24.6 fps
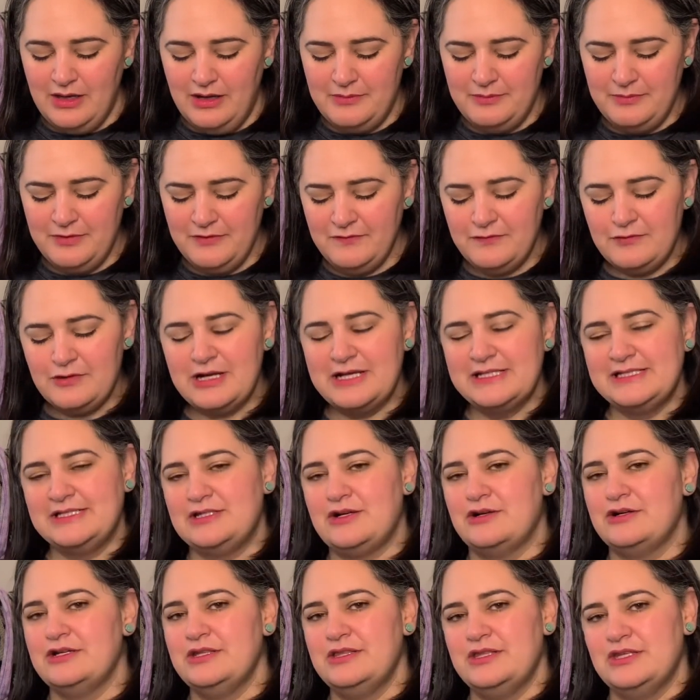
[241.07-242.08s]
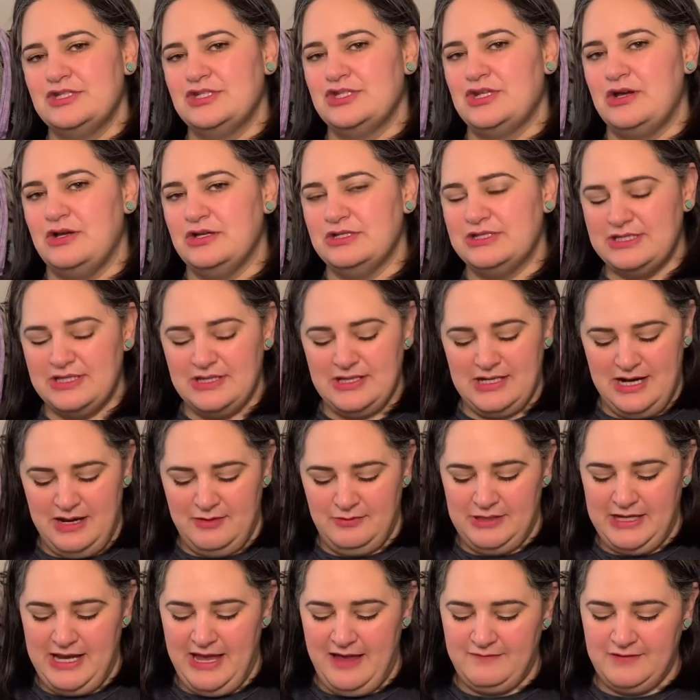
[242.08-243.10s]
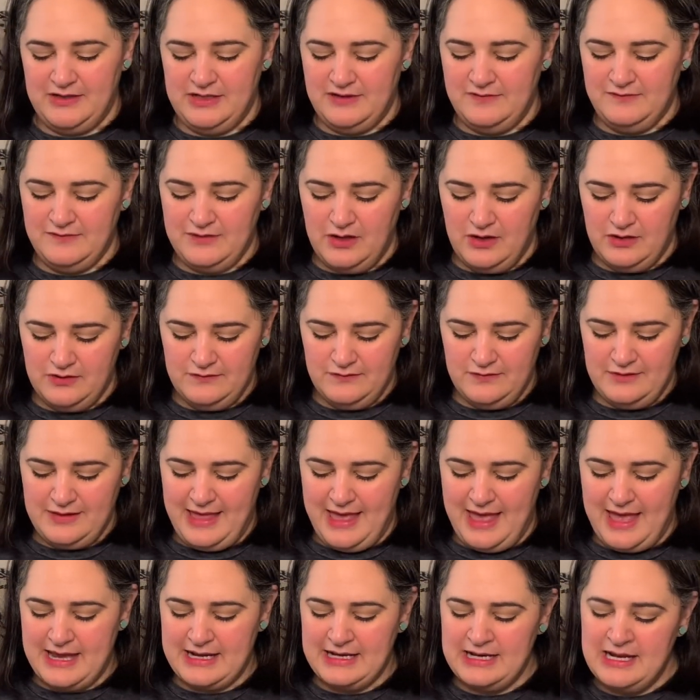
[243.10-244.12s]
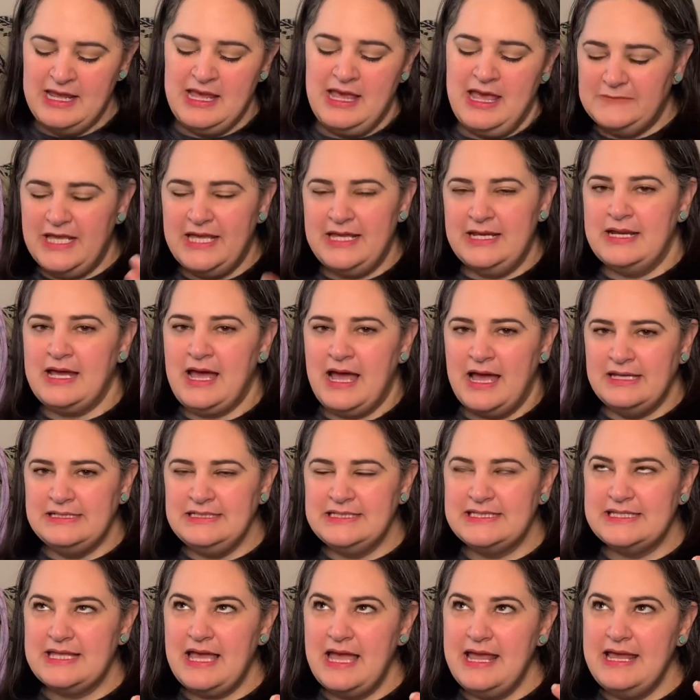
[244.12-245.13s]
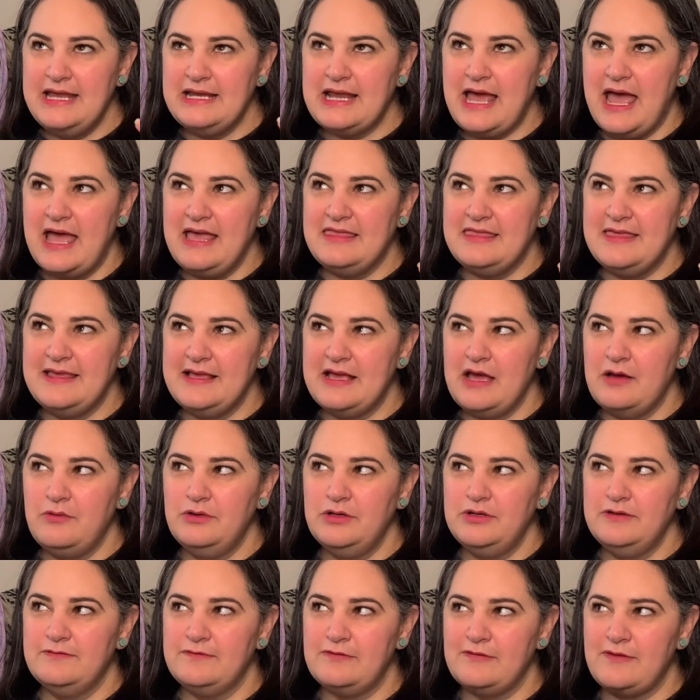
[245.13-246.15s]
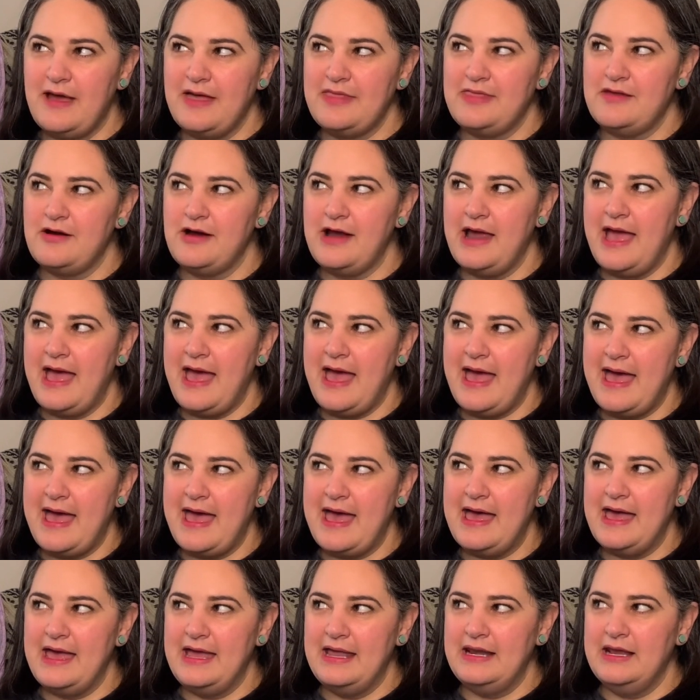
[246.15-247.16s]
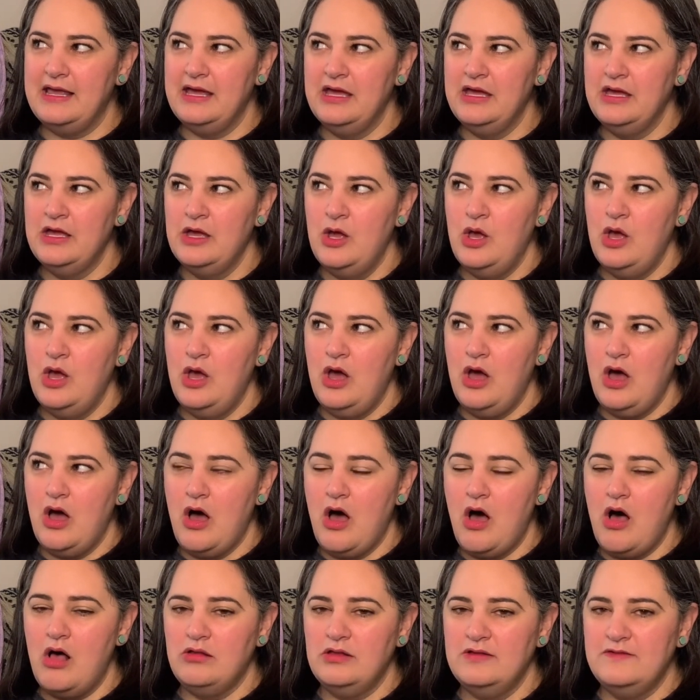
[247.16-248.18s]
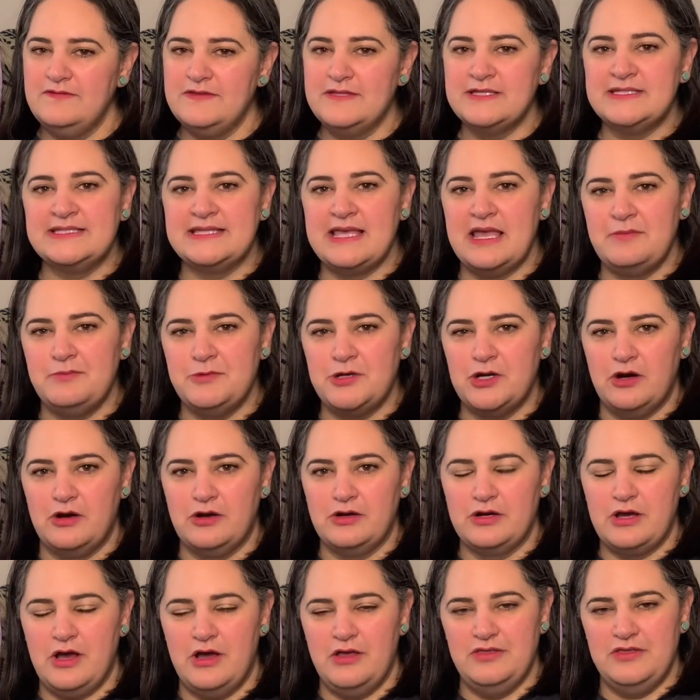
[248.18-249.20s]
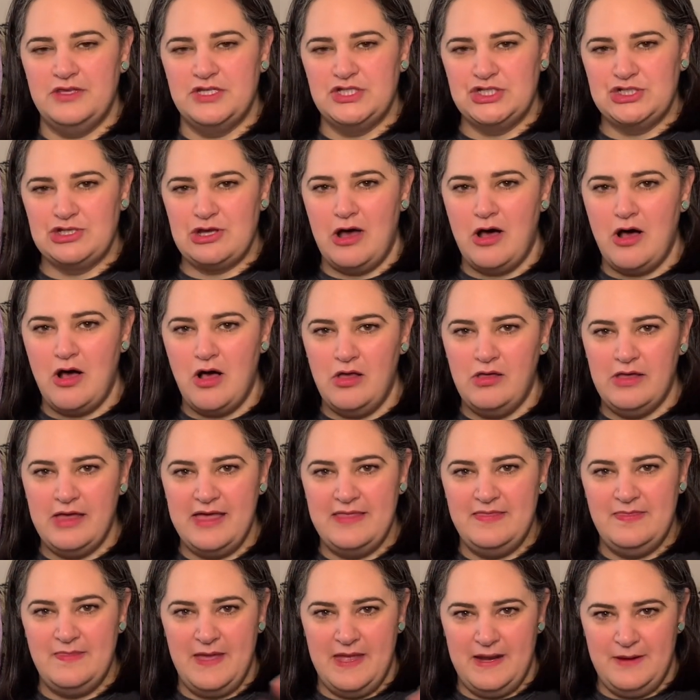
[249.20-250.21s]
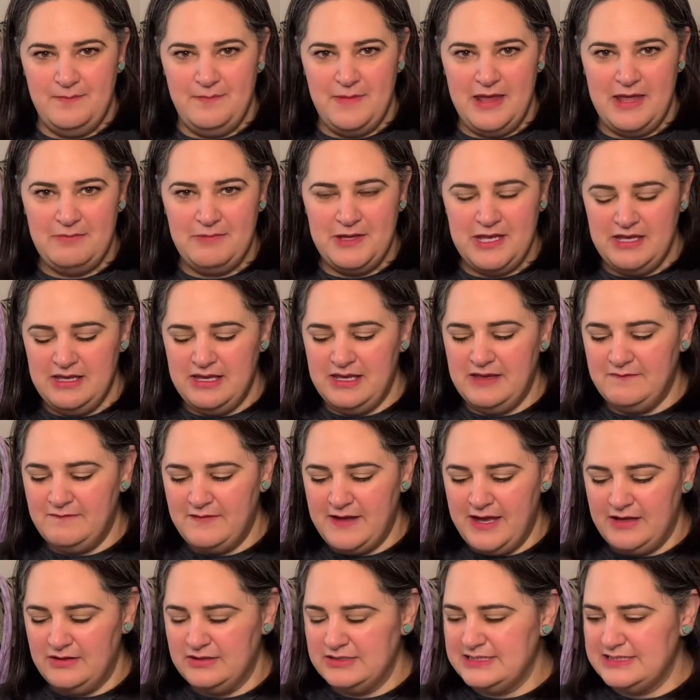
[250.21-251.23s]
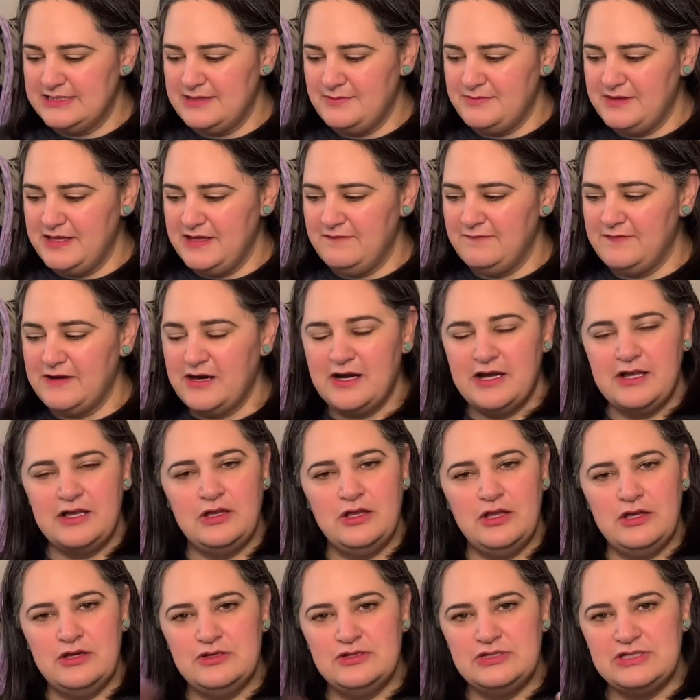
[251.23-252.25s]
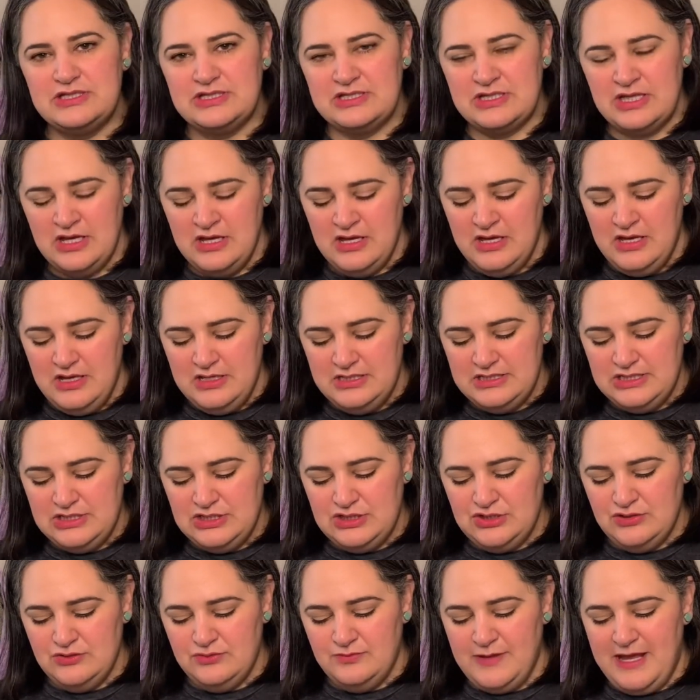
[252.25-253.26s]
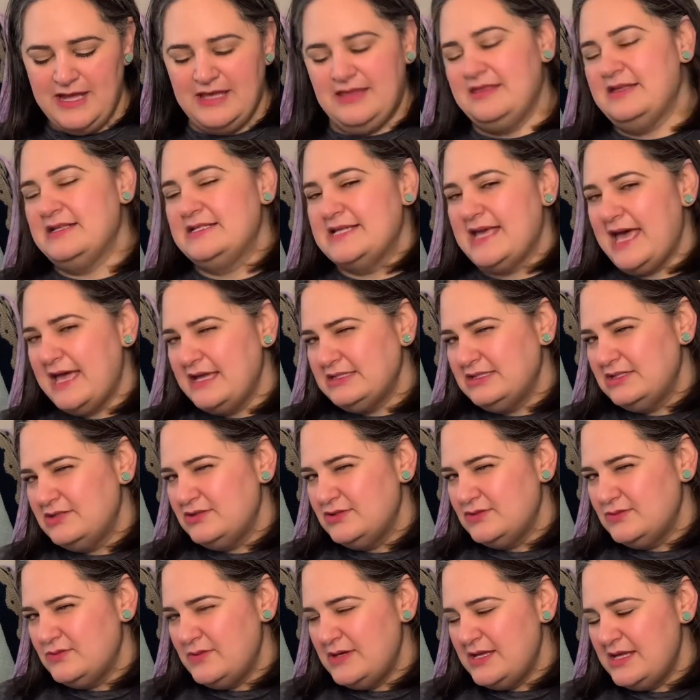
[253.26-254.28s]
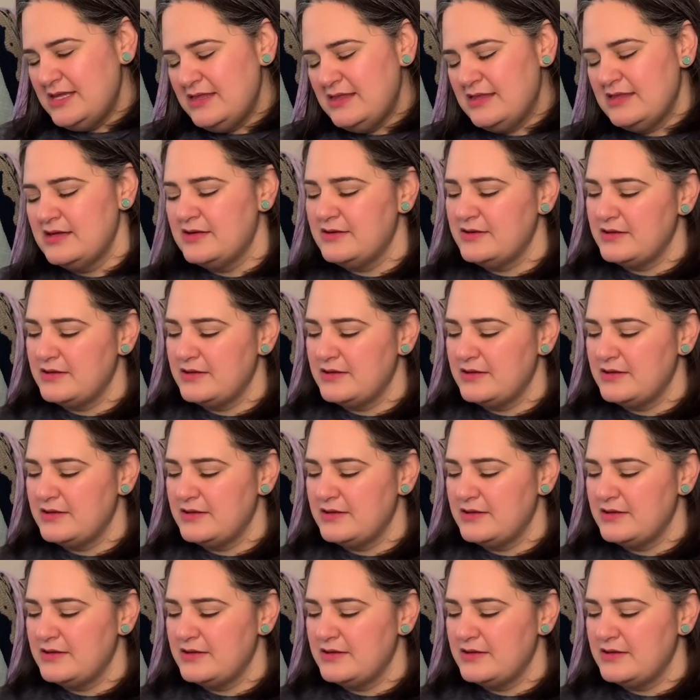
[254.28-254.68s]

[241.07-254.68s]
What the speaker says: before I started the shawl so that I would have enough yarn for that. In hindsight, I think I would have rather had all of the same yarn on the shawl and then maybe found something very close to make the tassels with,